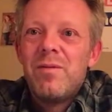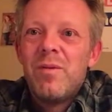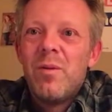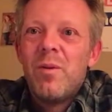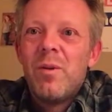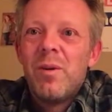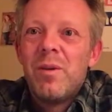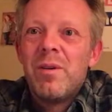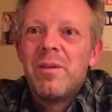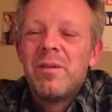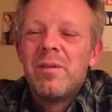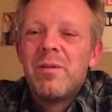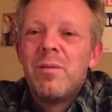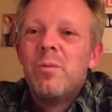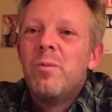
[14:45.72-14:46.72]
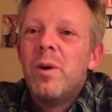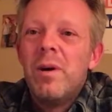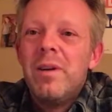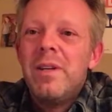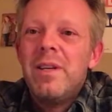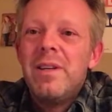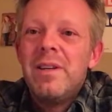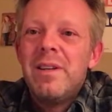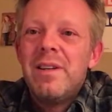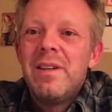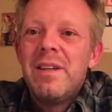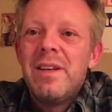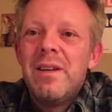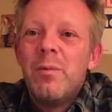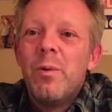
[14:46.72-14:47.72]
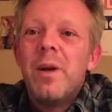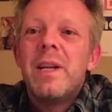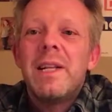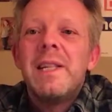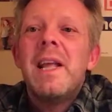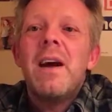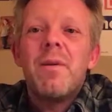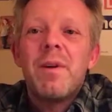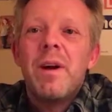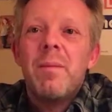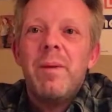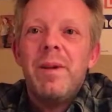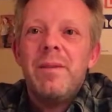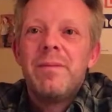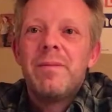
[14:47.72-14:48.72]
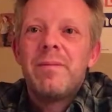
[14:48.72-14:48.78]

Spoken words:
for what is now coming.